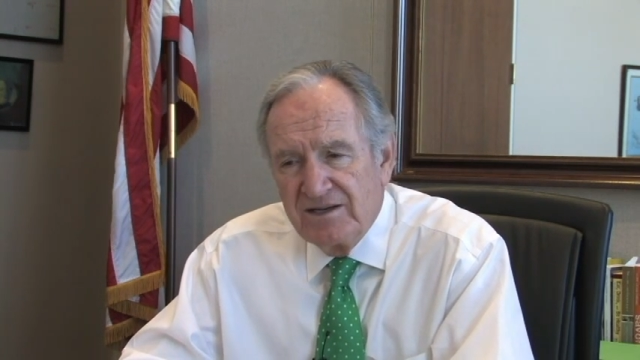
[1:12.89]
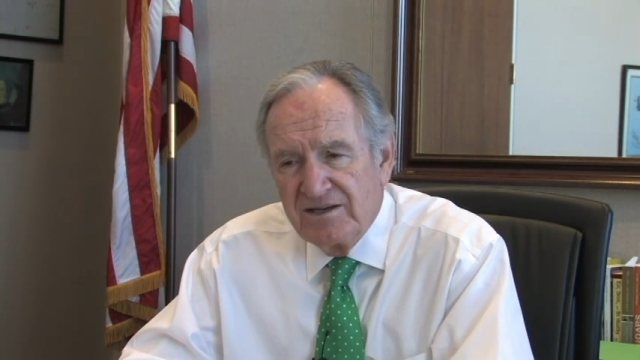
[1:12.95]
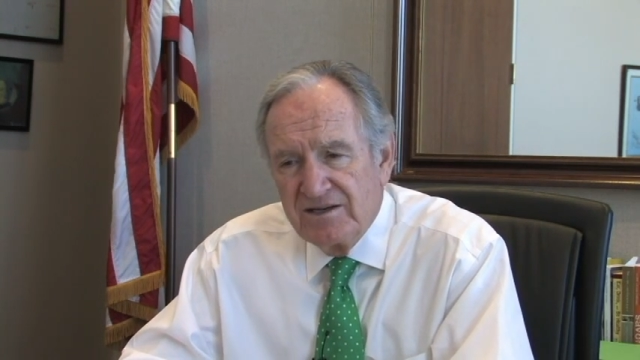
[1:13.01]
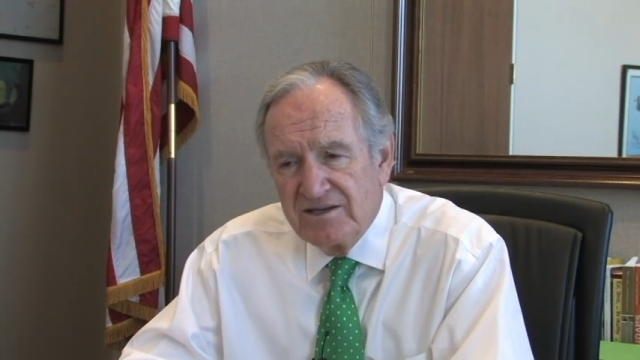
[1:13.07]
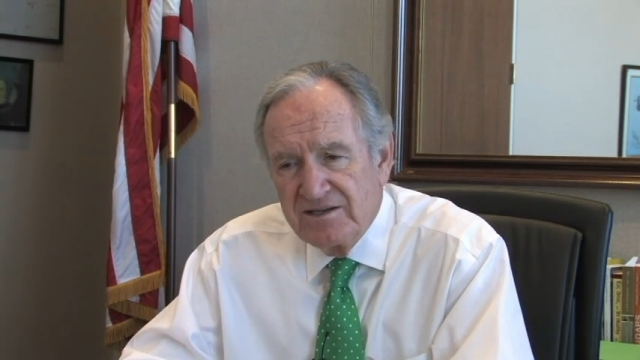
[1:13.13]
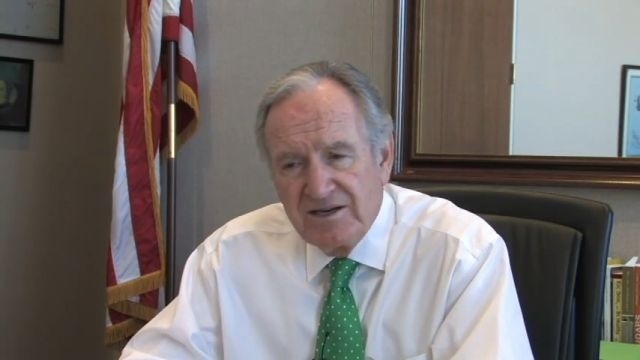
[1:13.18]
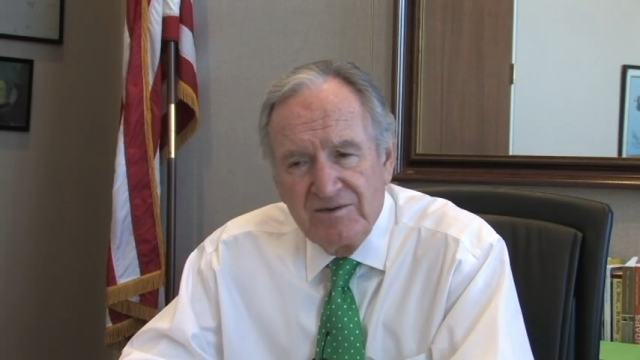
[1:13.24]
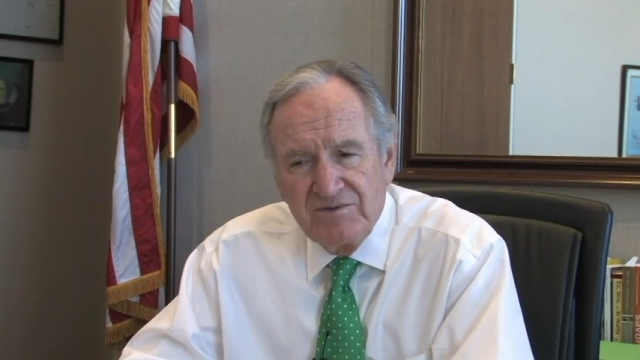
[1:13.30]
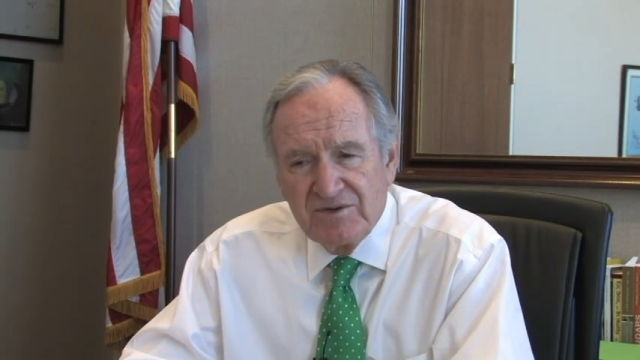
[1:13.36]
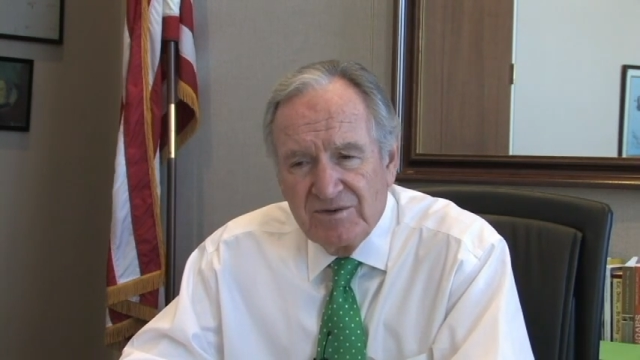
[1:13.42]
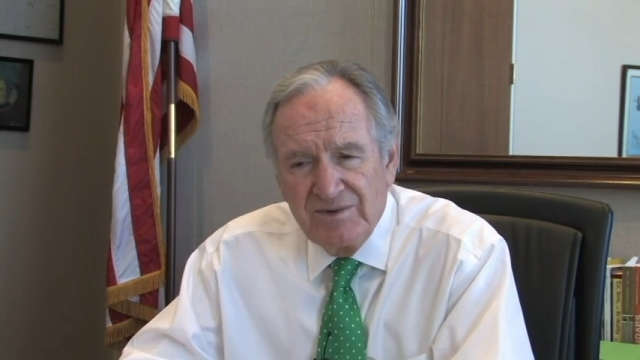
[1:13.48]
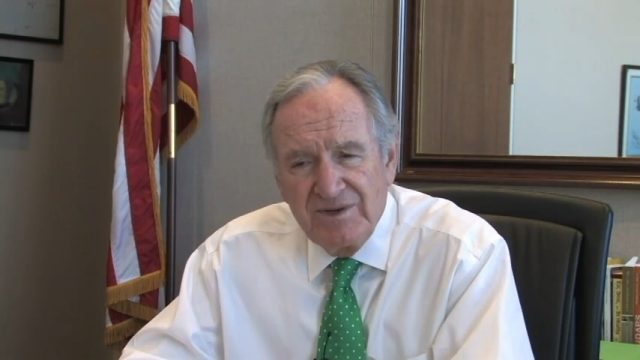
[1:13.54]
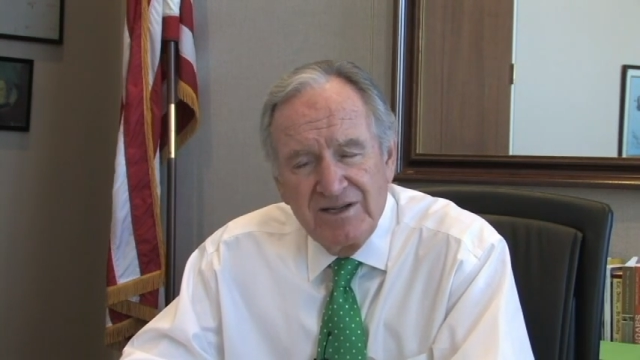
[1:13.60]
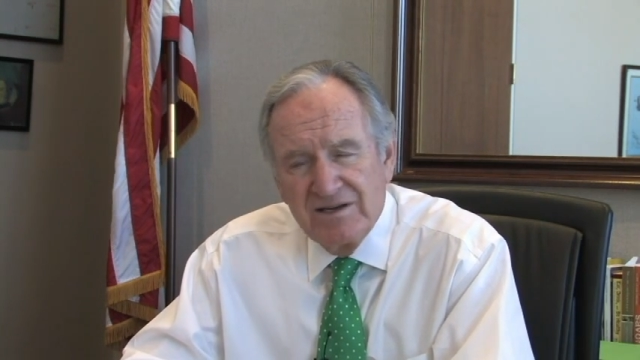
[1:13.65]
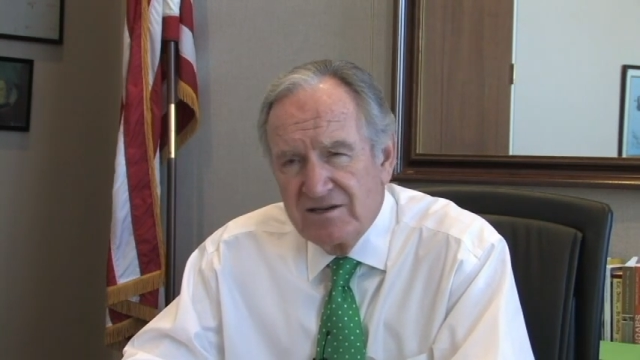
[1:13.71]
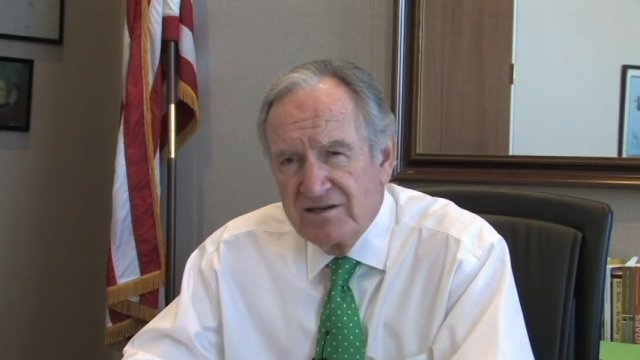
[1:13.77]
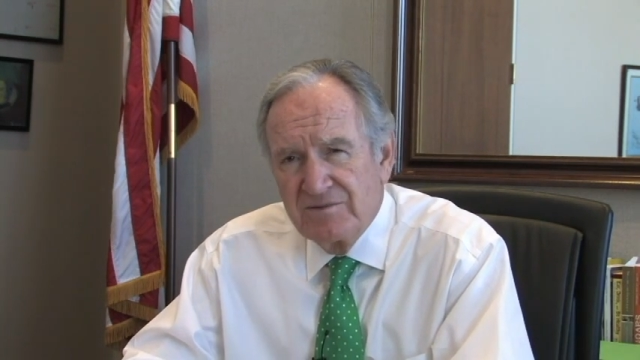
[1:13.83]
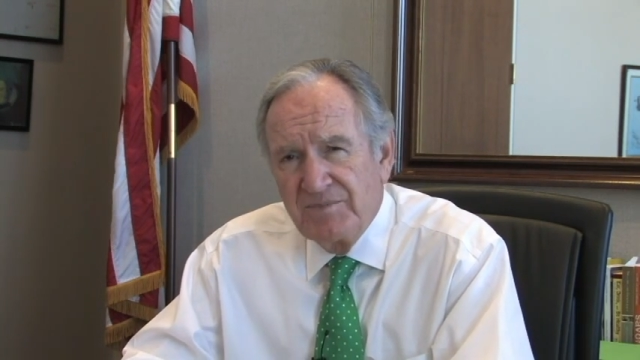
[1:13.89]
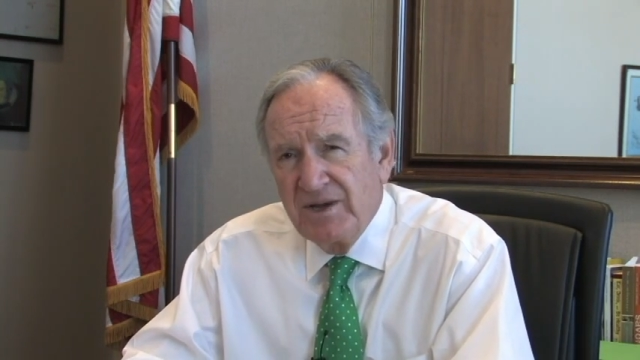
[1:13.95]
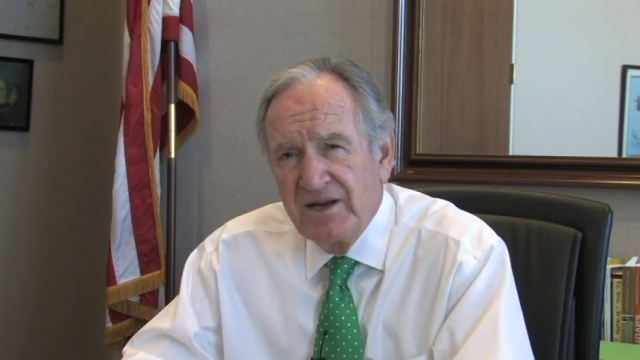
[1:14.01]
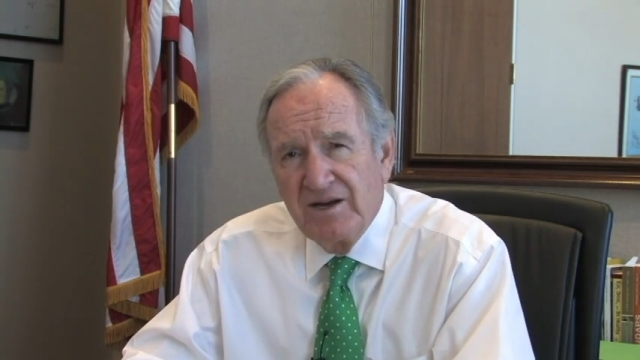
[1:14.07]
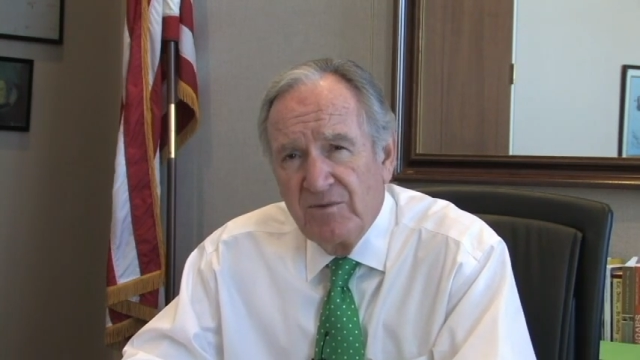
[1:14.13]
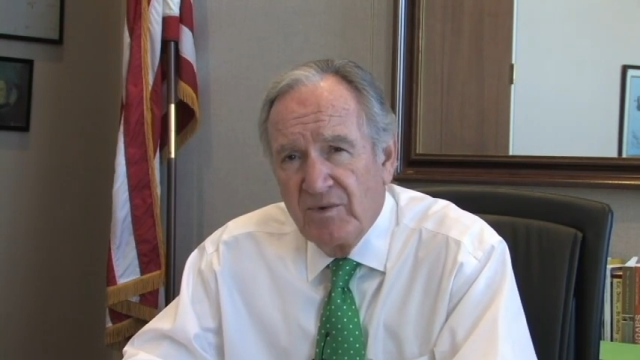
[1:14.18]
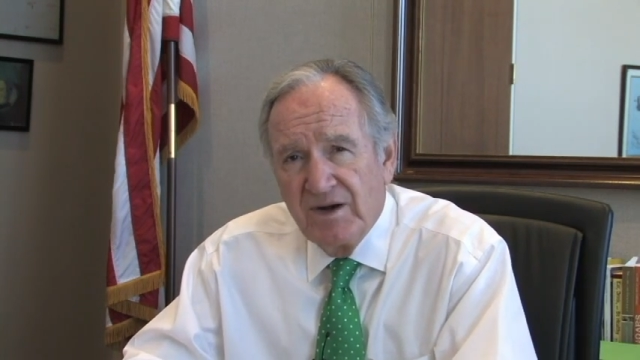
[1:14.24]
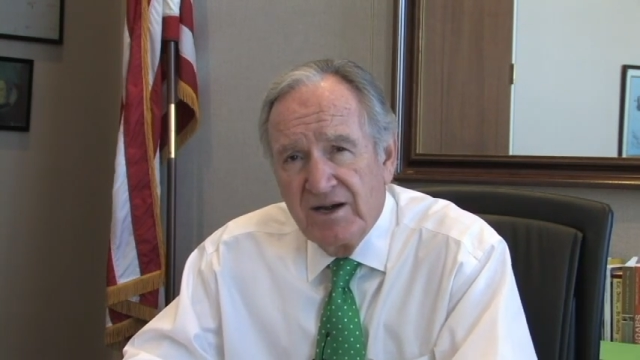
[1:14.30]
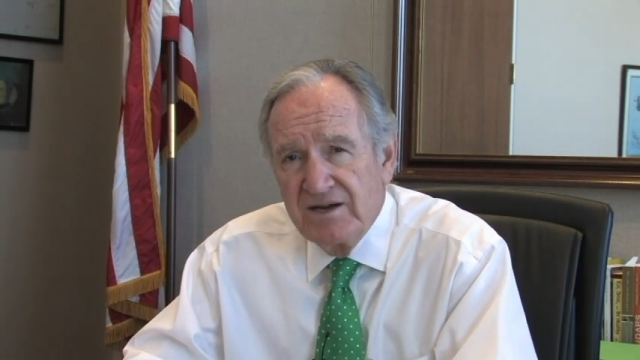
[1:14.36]
It seems to me this is penny
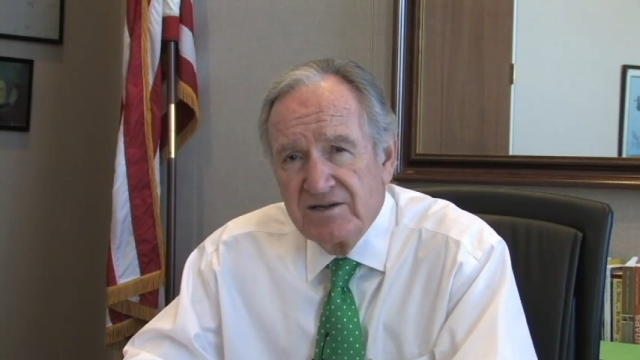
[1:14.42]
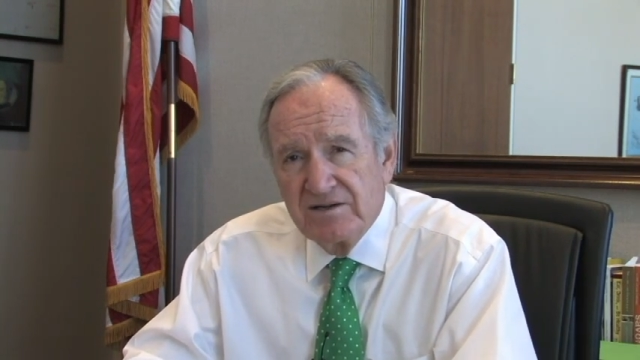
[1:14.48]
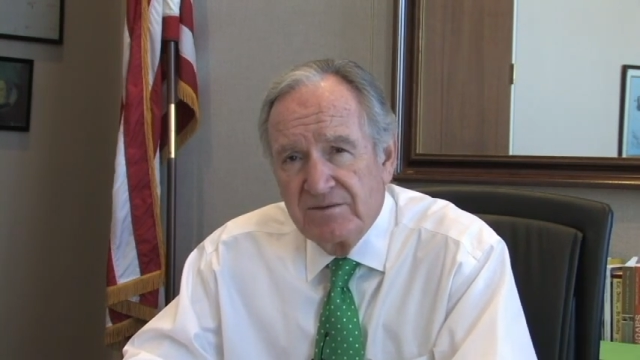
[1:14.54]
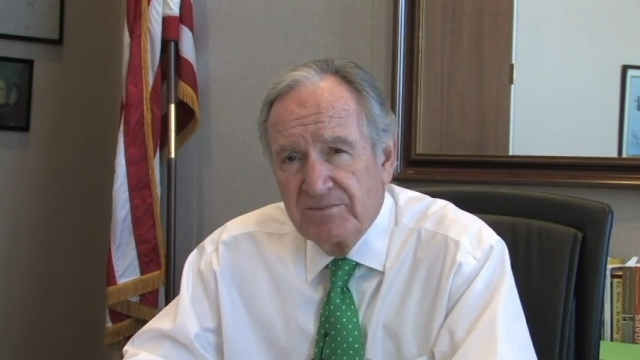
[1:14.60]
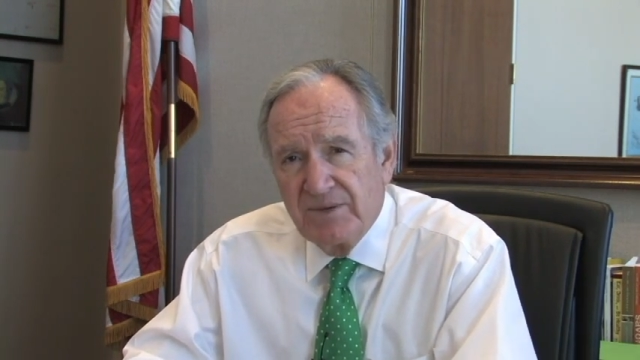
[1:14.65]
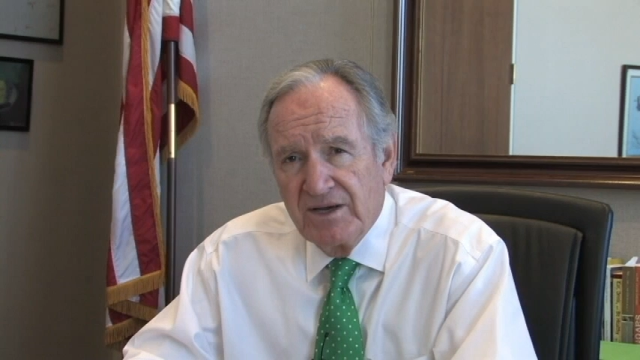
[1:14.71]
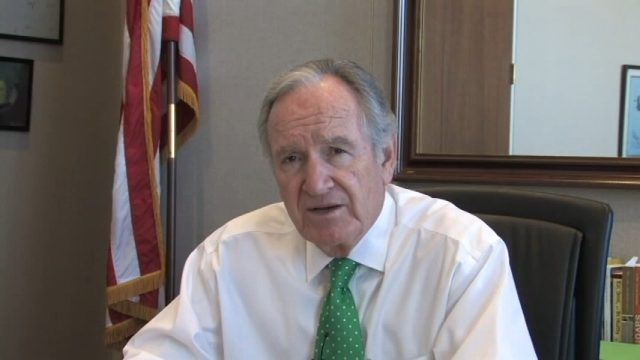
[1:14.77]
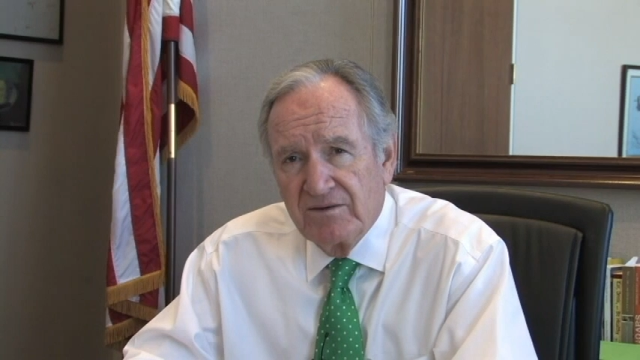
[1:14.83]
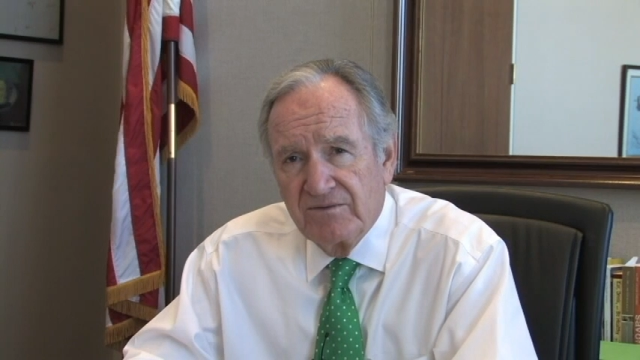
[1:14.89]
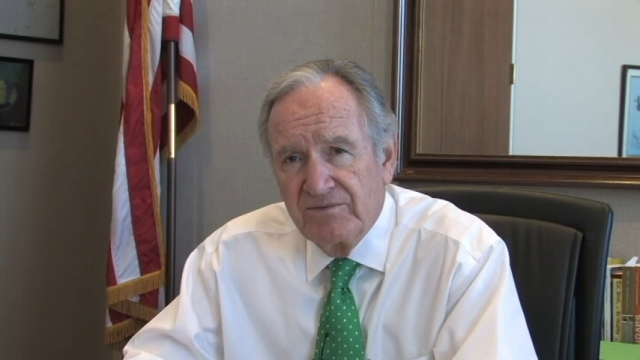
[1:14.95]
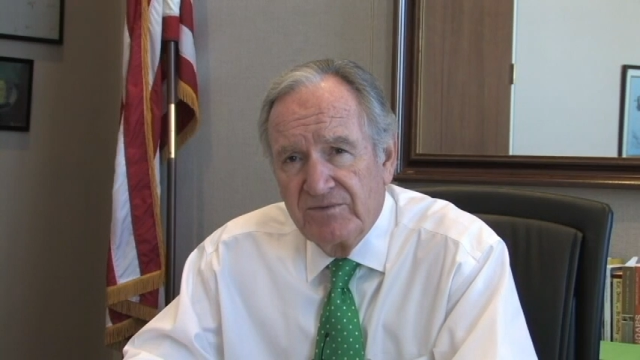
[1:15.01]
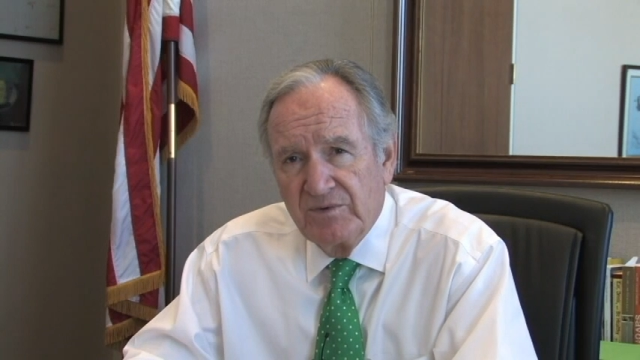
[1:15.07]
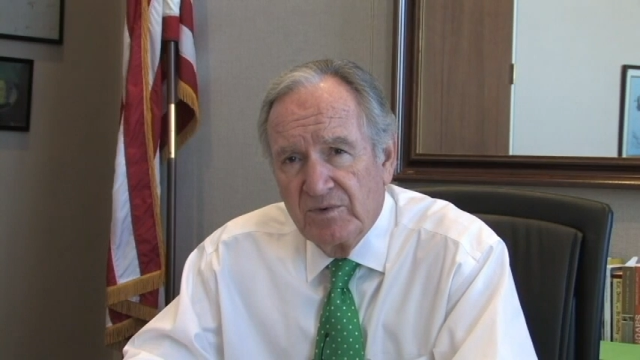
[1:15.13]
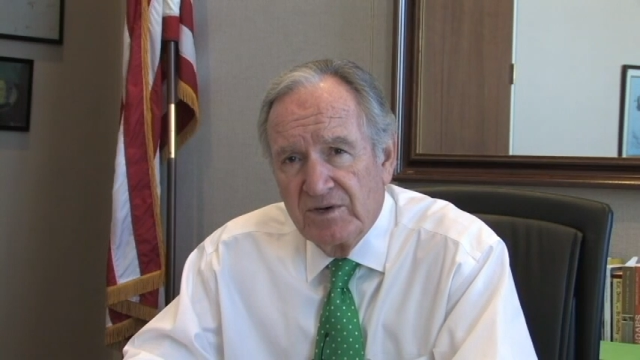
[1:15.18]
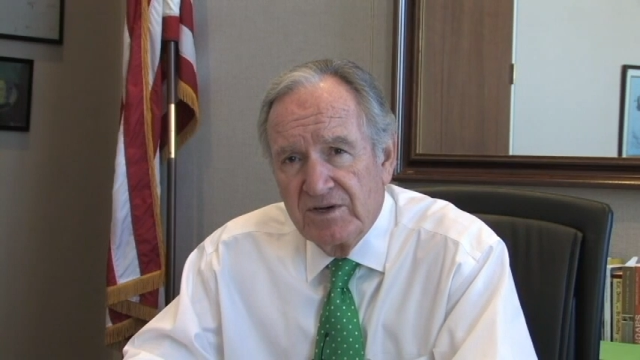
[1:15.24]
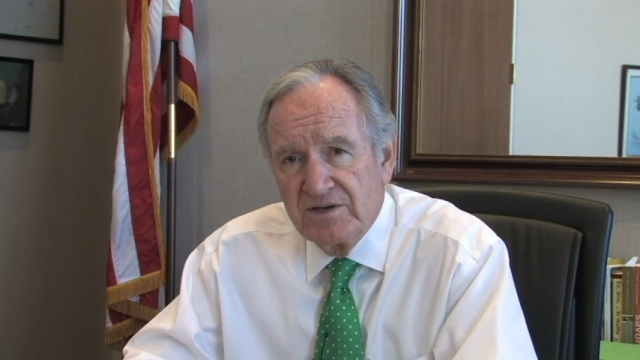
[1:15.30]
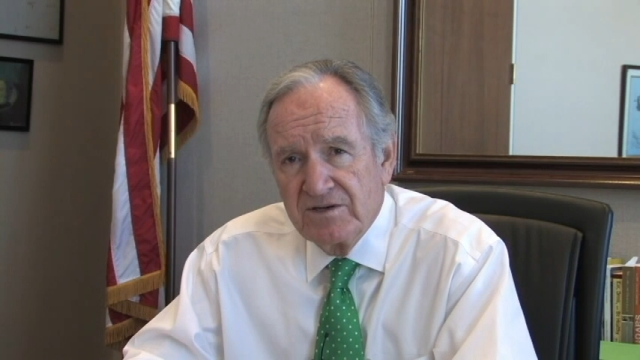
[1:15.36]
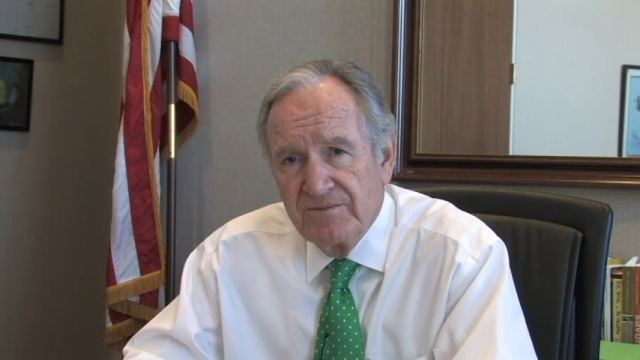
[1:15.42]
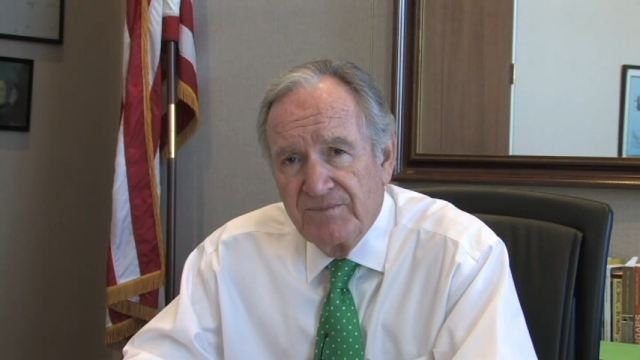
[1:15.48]
wise and pound foolish.